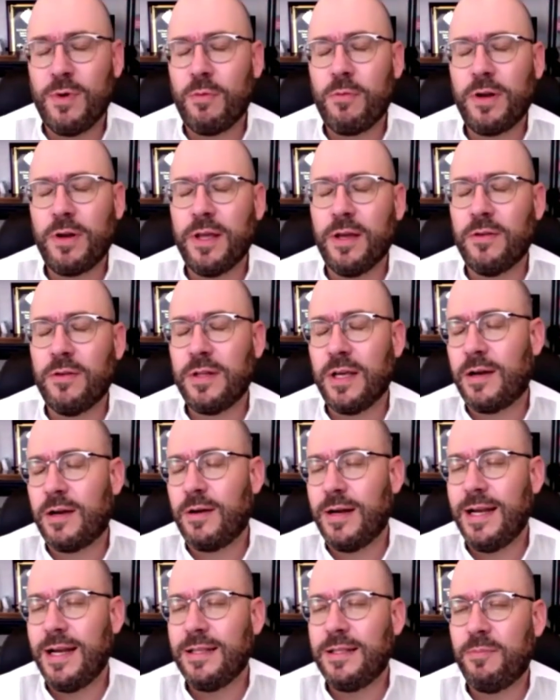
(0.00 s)
we're working on the
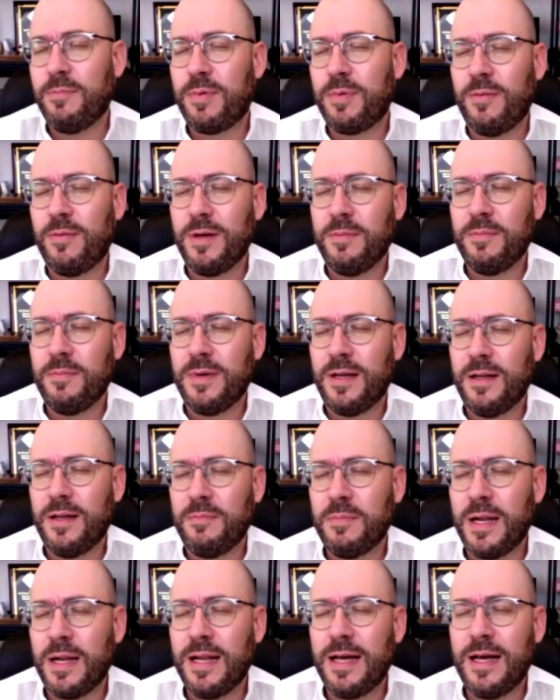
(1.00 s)
chirality problem at
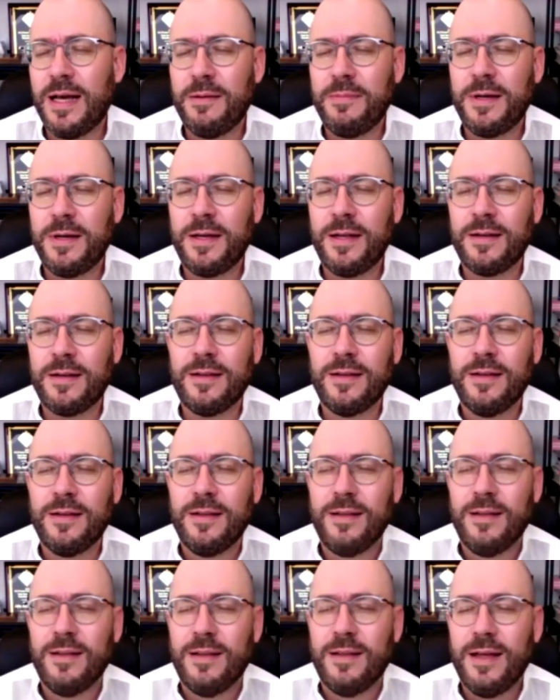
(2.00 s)
my lab and,
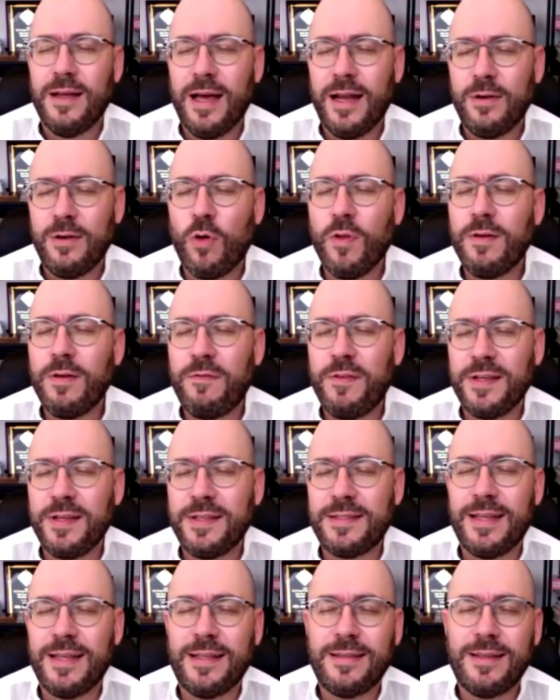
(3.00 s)
and other
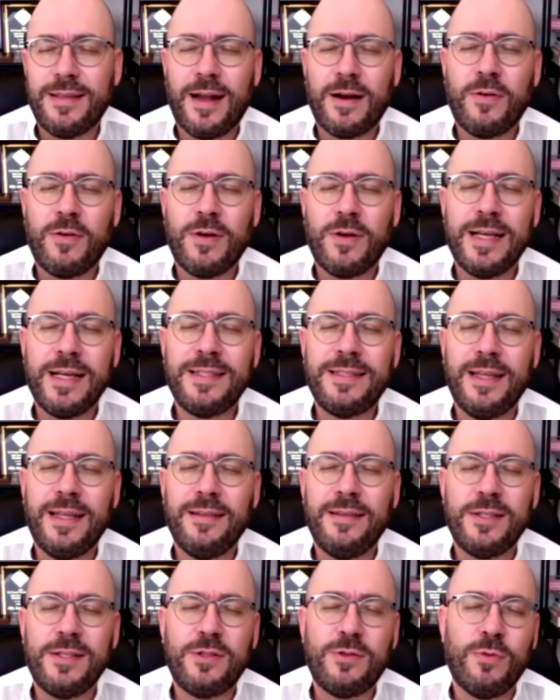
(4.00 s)
things that are going to
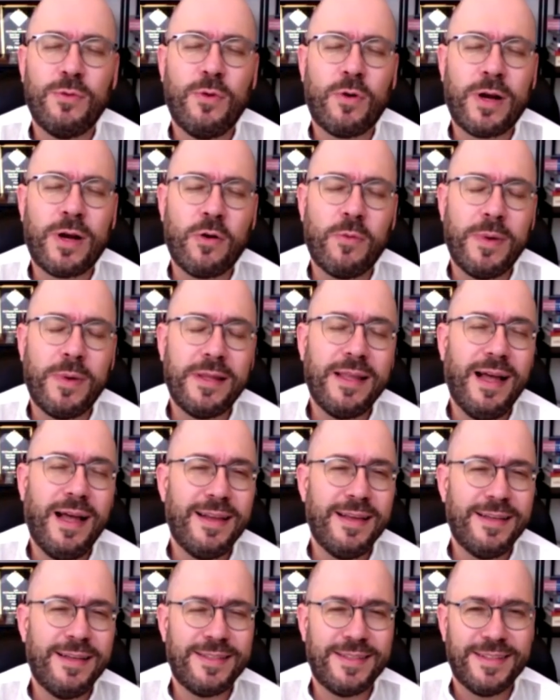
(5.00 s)
extend this to
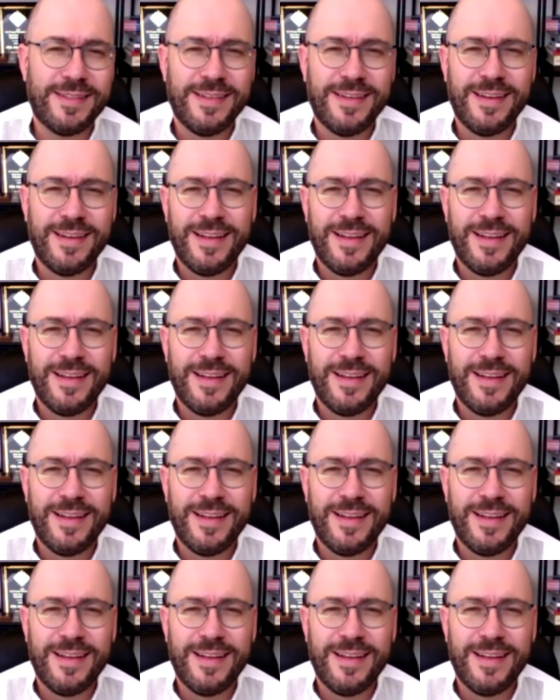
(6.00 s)
organometallics.